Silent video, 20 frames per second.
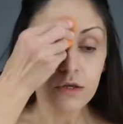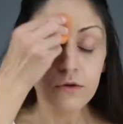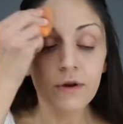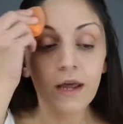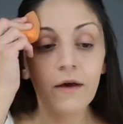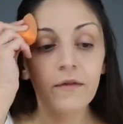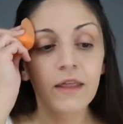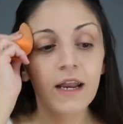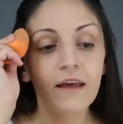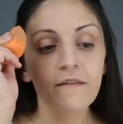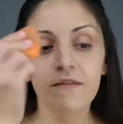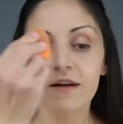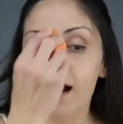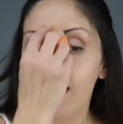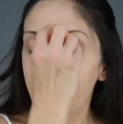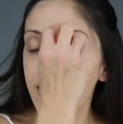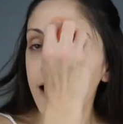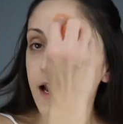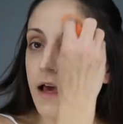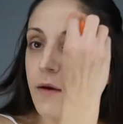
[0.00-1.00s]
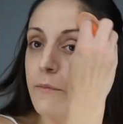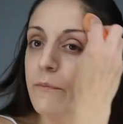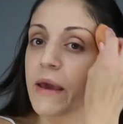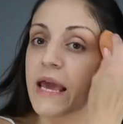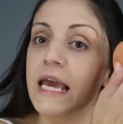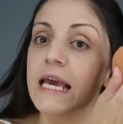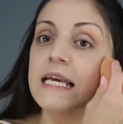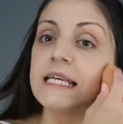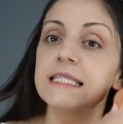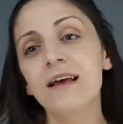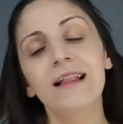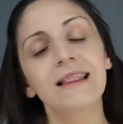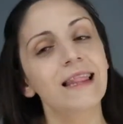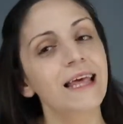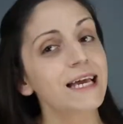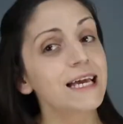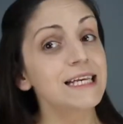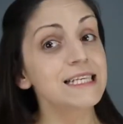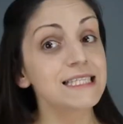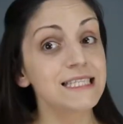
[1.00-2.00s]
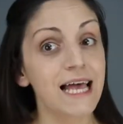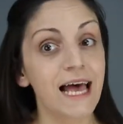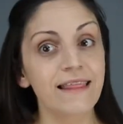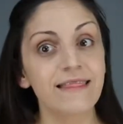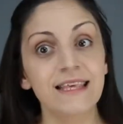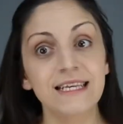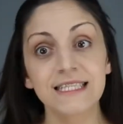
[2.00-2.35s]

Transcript: So now that I've got a base, like I said,